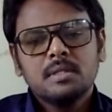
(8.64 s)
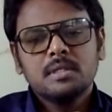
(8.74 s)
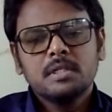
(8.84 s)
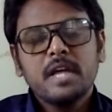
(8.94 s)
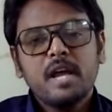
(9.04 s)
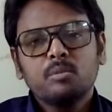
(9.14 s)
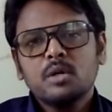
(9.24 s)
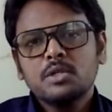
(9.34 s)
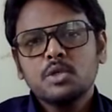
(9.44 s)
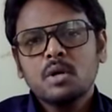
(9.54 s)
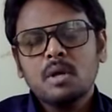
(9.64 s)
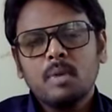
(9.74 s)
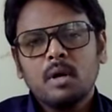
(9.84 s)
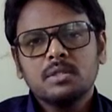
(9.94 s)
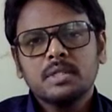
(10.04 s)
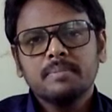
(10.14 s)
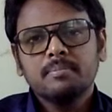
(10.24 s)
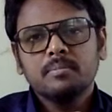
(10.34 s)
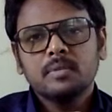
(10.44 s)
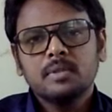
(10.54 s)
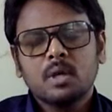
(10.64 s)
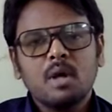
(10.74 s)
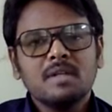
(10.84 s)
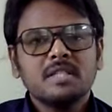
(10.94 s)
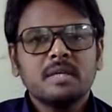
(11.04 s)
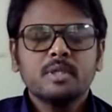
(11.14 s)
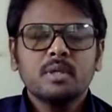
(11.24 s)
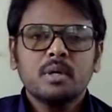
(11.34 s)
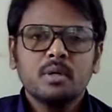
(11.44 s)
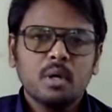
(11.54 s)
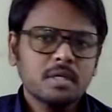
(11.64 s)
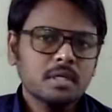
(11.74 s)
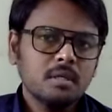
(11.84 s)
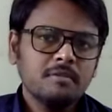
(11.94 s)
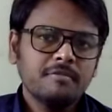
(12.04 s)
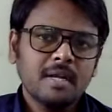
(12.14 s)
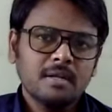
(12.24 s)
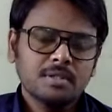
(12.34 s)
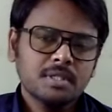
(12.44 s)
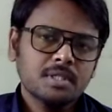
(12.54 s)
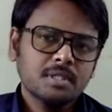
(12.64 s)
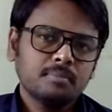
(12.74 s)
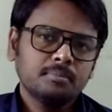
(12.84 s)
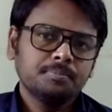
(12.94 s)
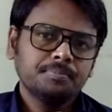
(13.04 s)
Today I'm going to talk about the concept logical fallacies.